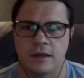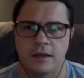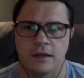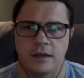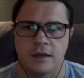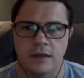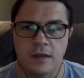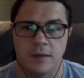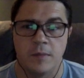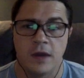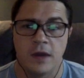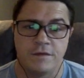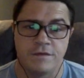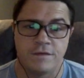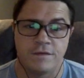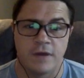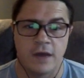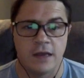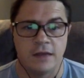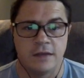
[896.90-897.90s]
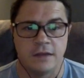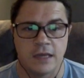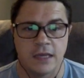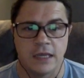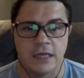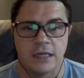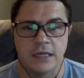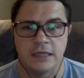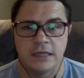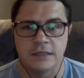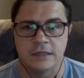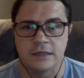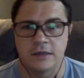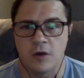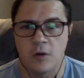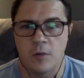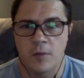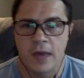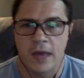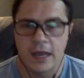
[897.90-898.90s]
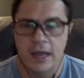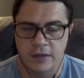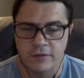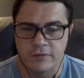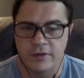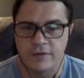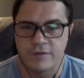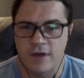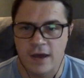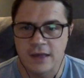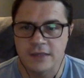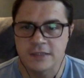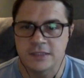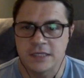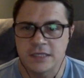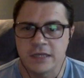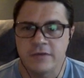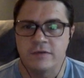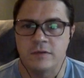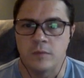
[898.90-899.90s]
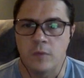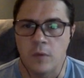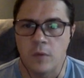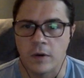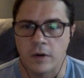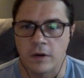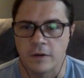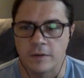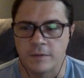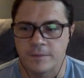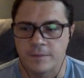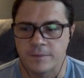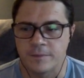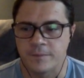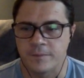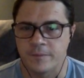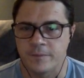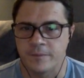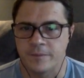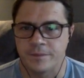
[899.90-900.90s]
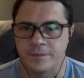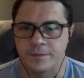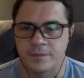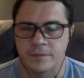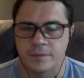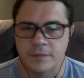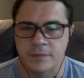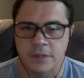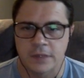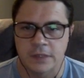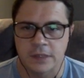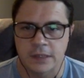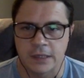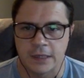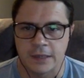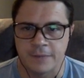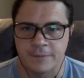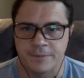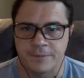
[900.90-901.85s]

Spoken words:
that you need to go back and revise it even more. Okay?